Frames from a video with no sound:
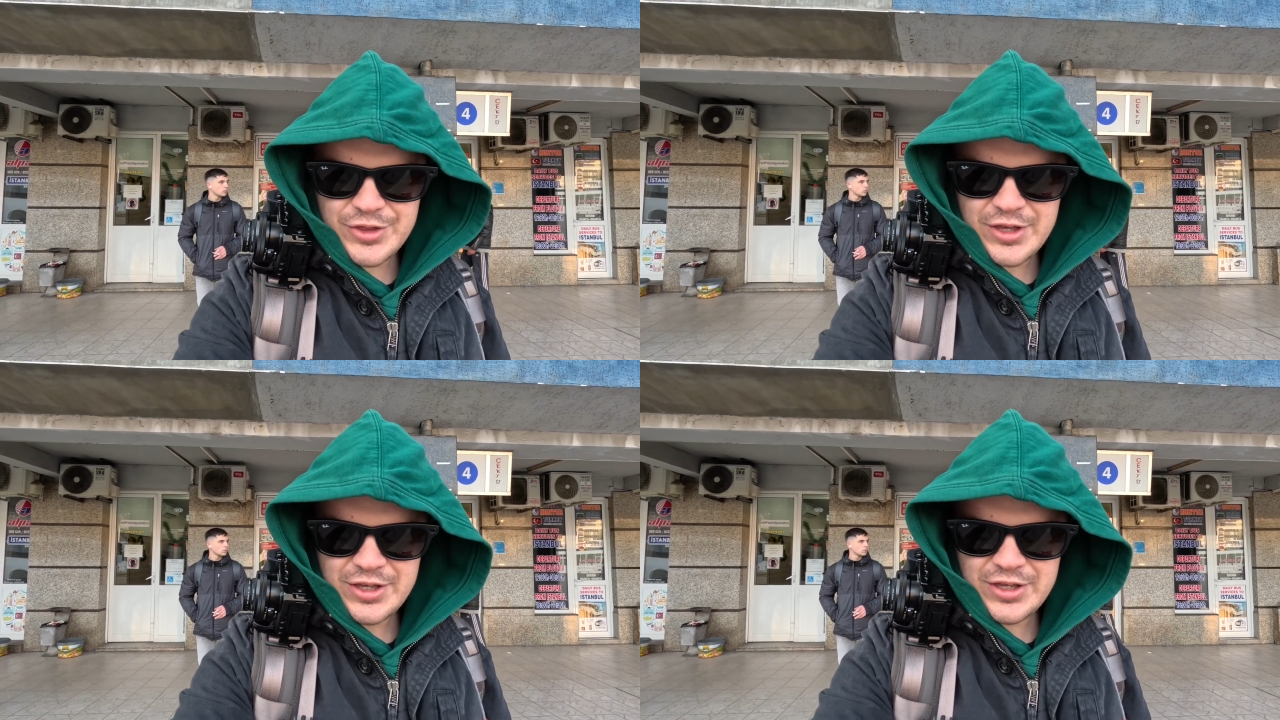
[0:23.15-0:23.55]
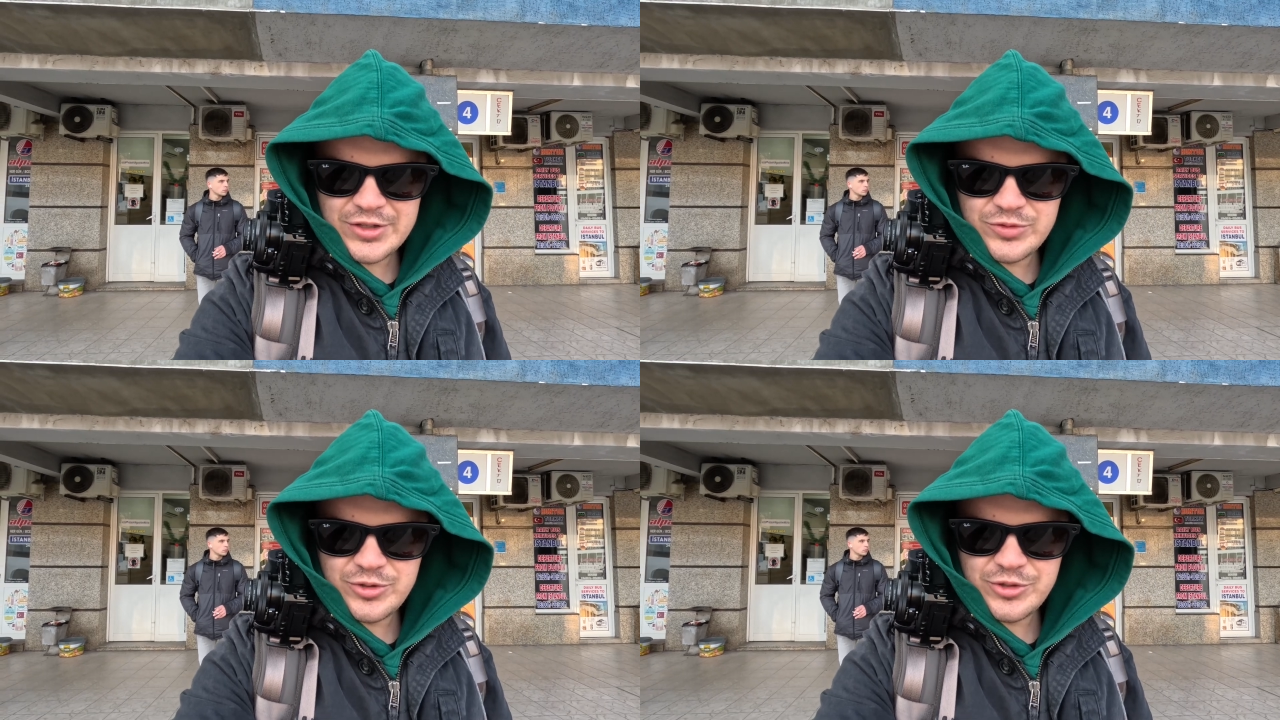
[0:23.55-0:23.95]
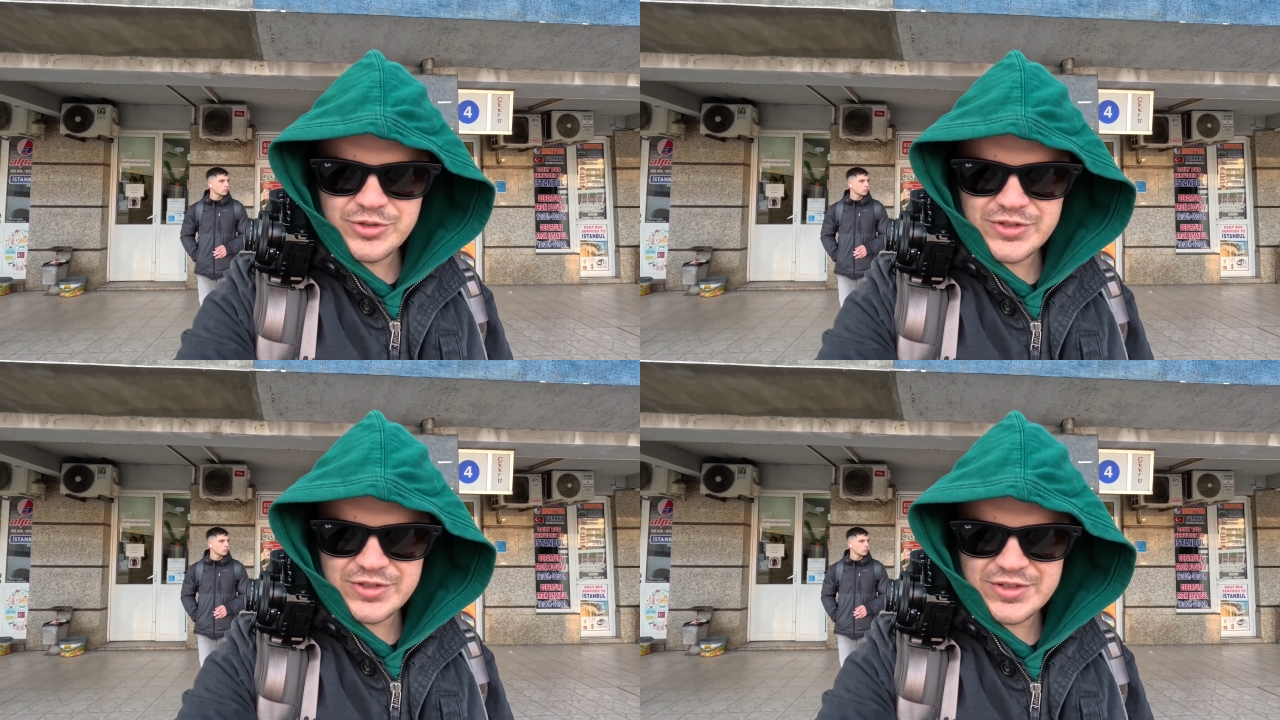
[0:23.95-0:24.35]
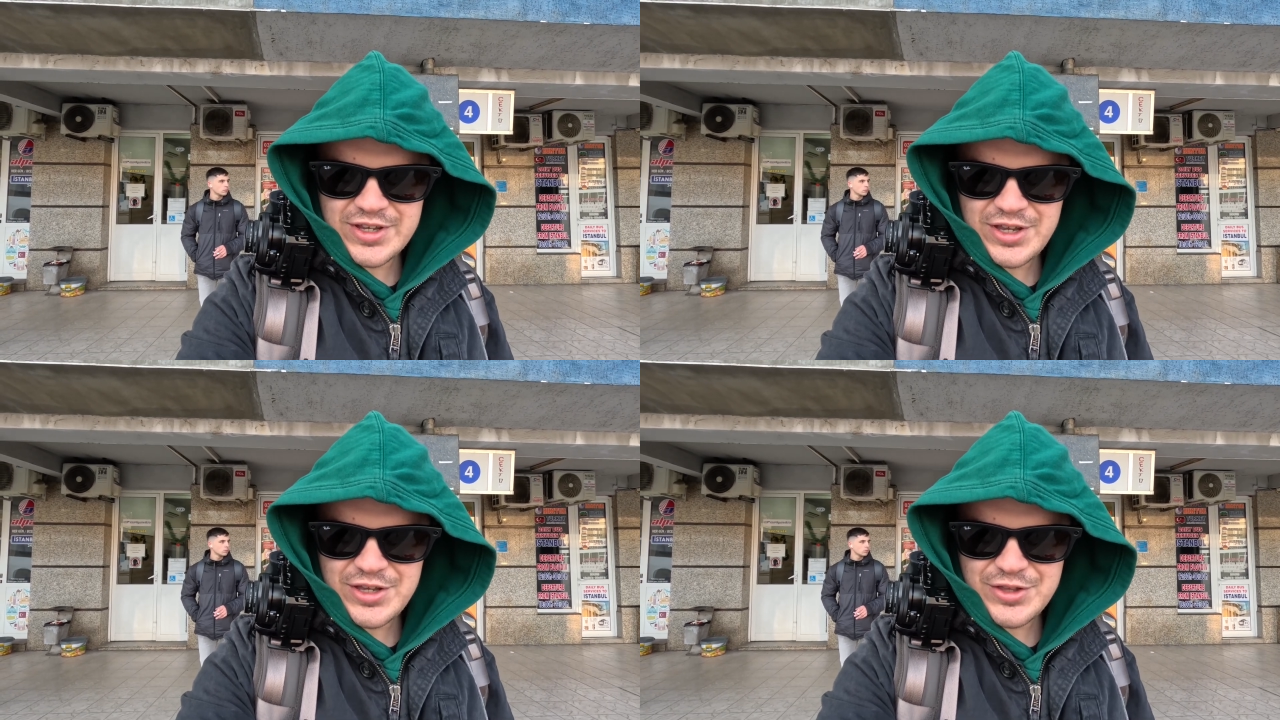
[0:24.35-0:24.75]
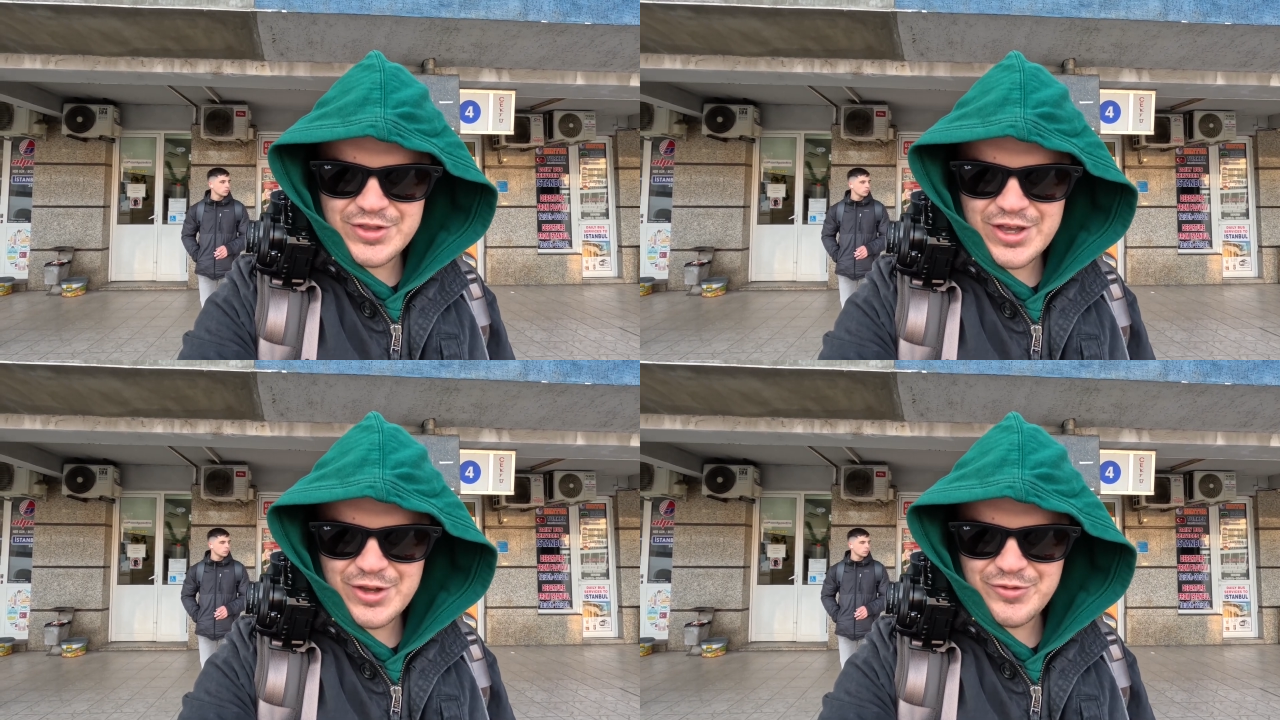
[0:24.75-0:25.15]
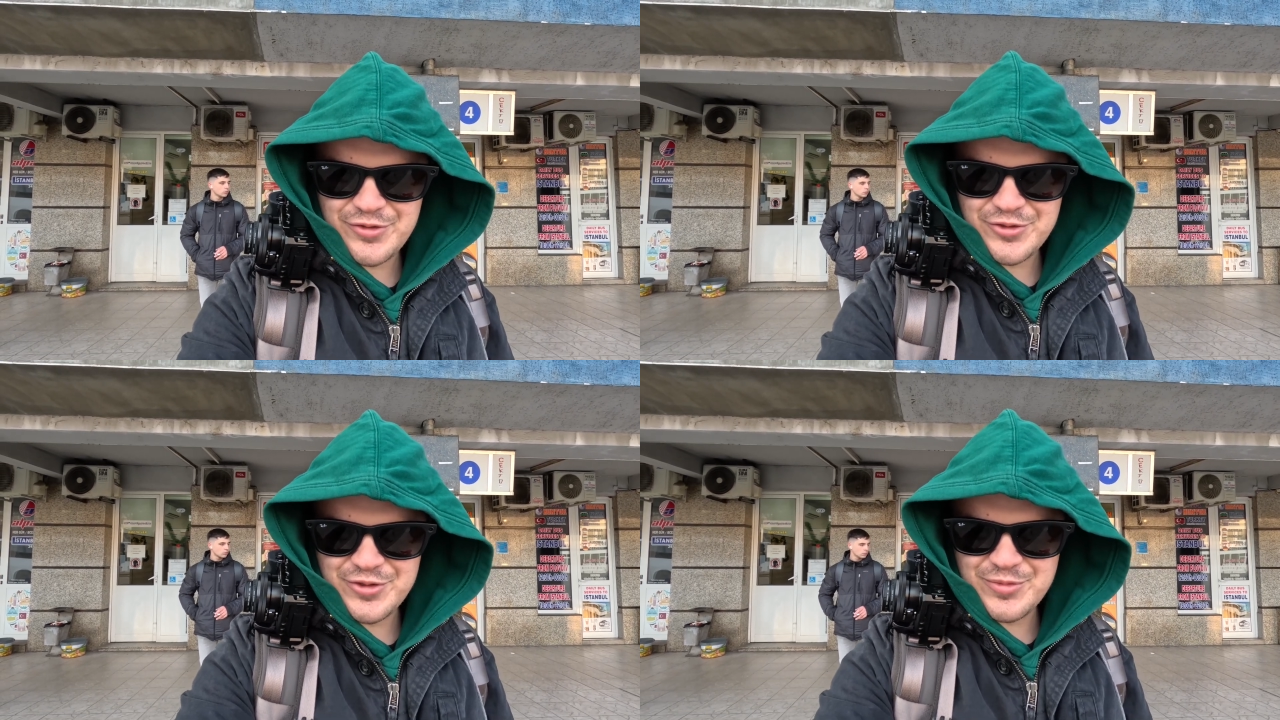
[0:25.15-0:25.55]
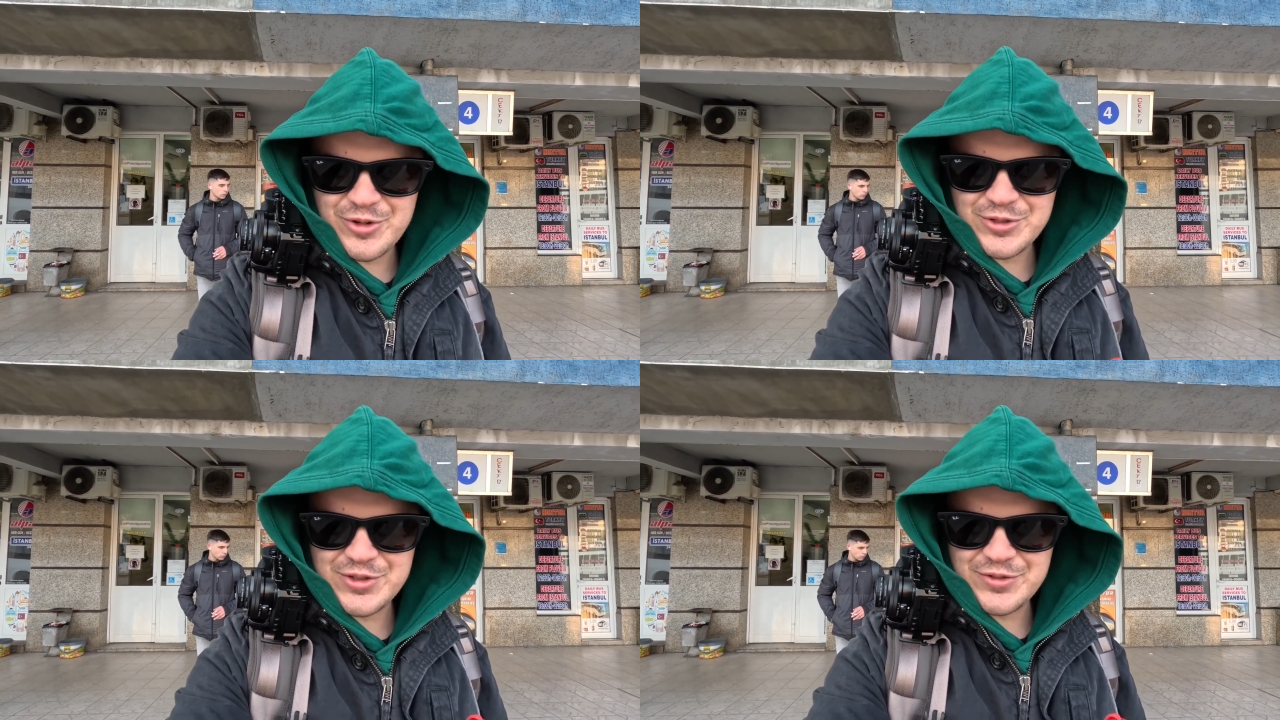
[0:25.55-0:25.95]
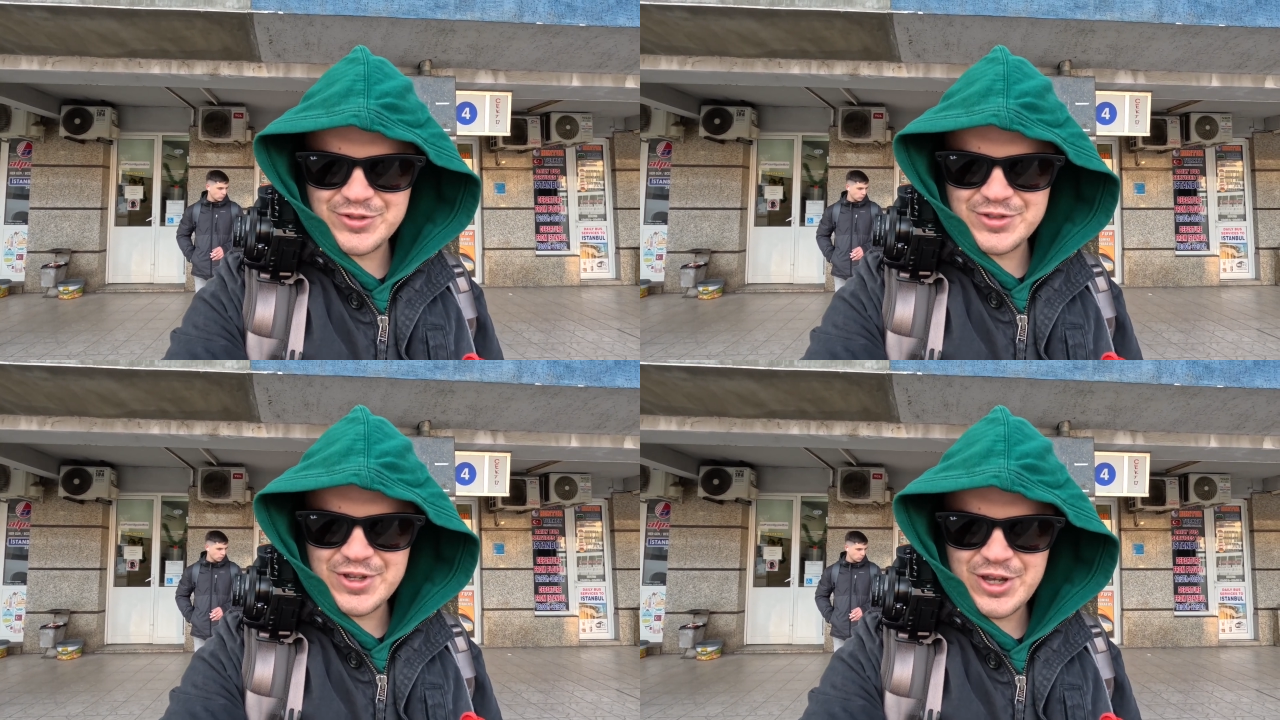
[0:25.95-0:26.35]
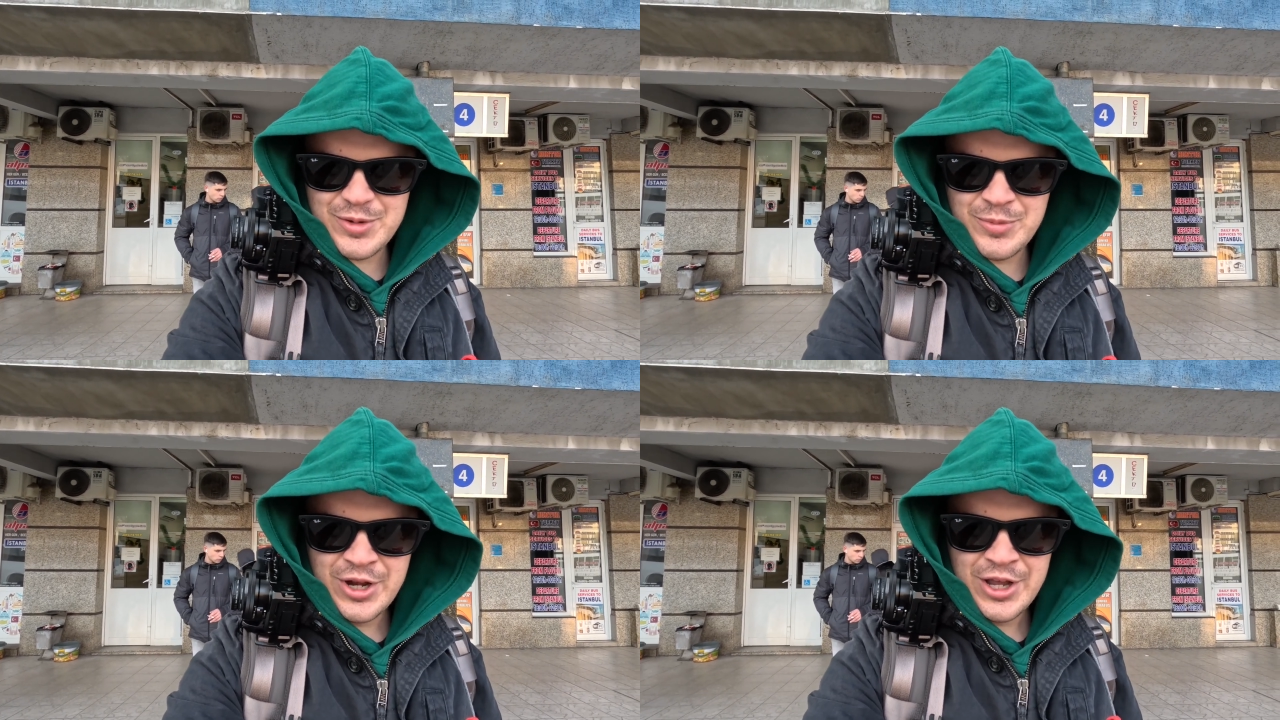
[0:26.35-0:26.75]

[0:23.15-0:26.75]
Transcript: think it will stay there for the most of the time.